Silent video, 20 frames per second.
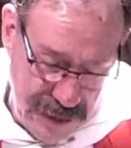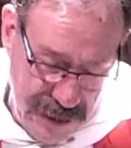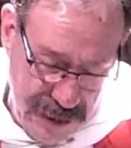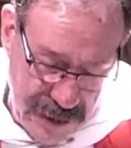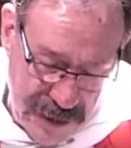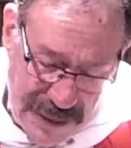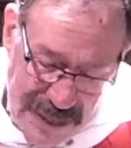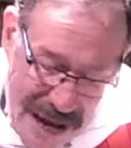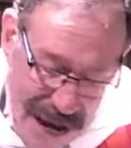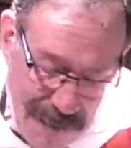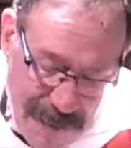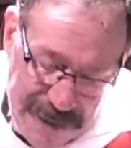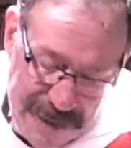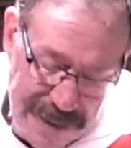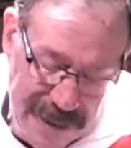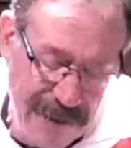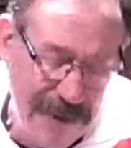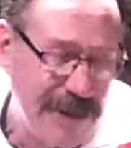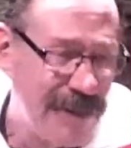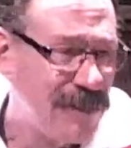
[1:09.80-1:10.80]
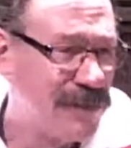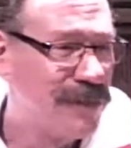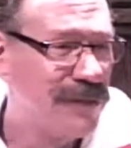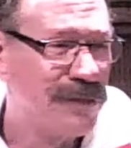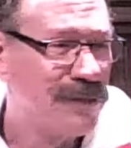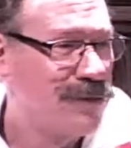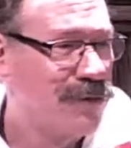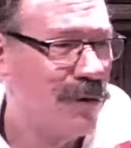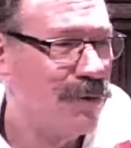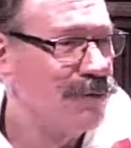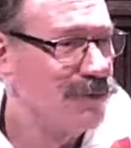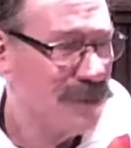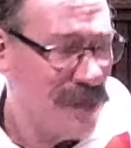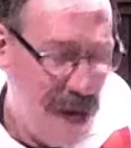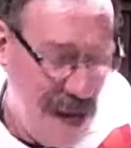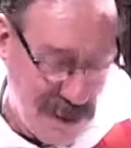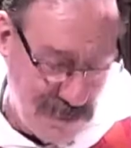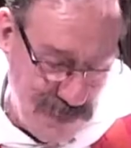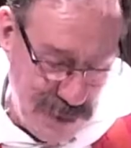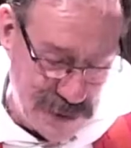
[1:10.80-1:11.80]
The commentaries don't
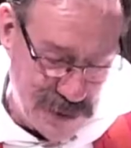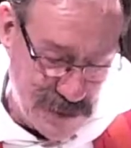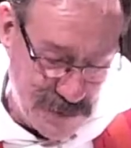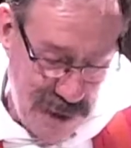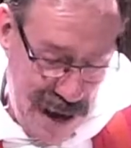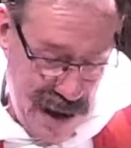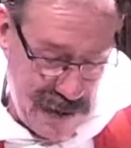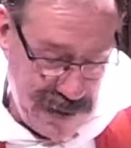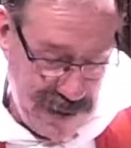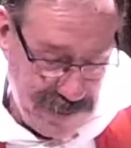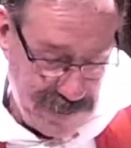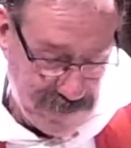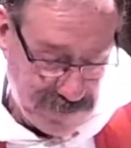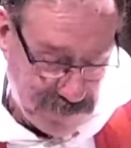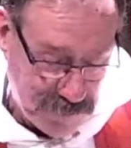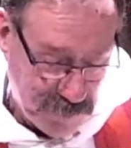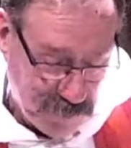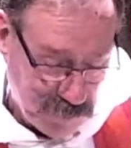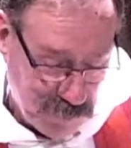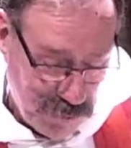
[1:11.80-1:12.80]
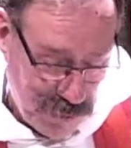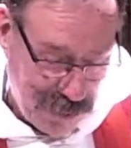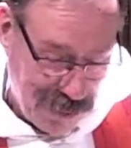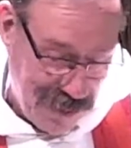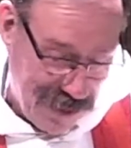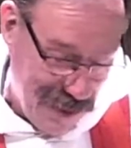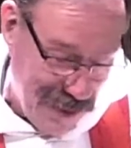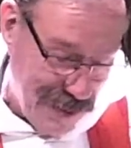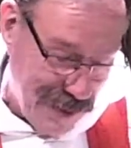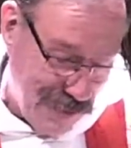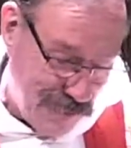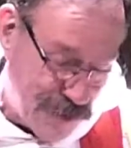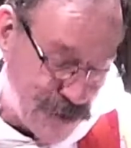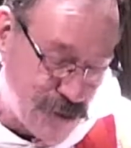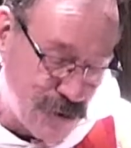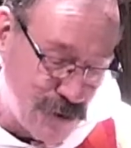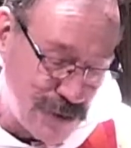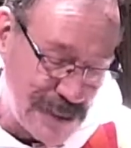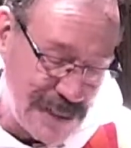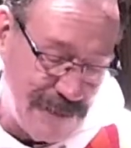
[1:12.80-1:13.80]
talk much about it, which
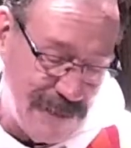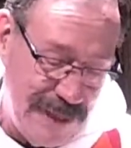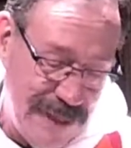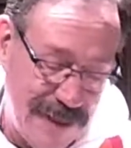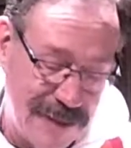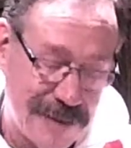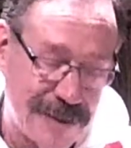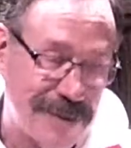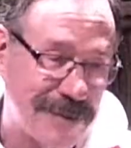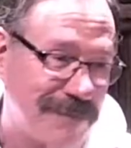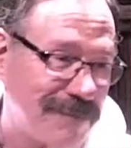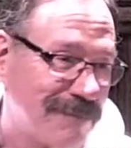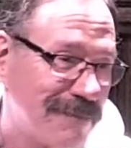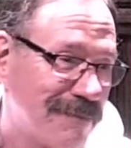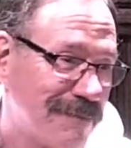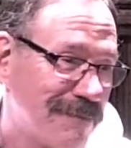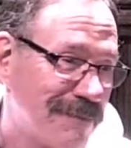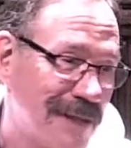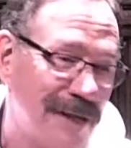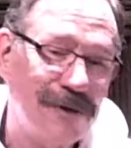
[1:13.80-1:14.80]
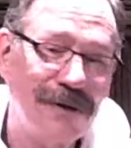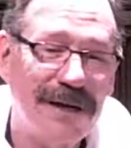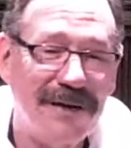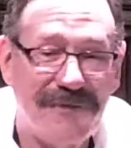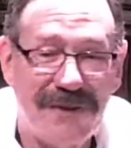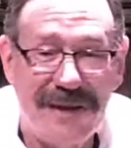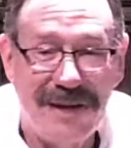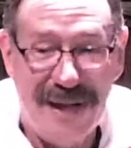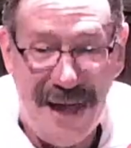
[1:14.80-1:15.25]
usually means they don't have any